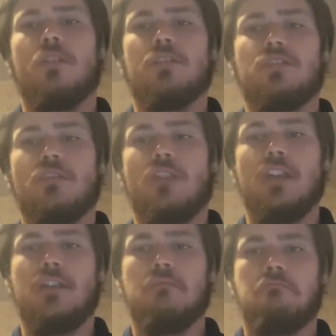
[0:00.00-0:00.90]
and so
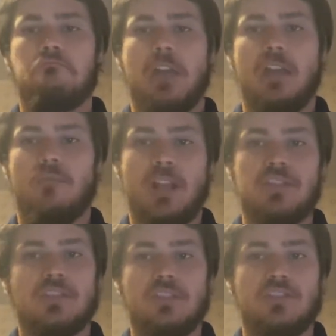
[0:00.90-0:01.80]
they had
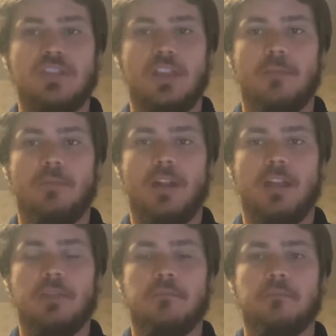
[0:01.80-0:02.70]
reason to
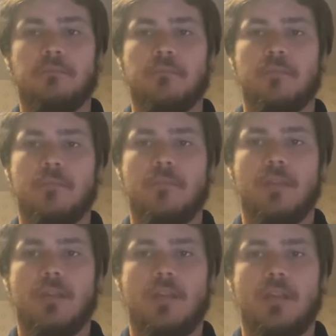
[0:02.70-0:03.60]
celebrate.
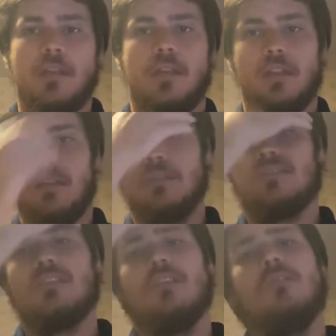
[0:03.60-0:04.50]
And
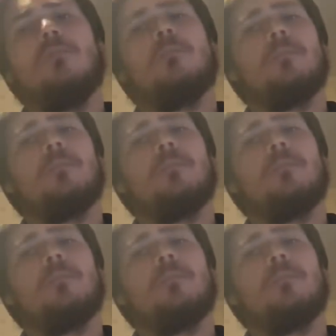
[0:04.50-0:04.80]
so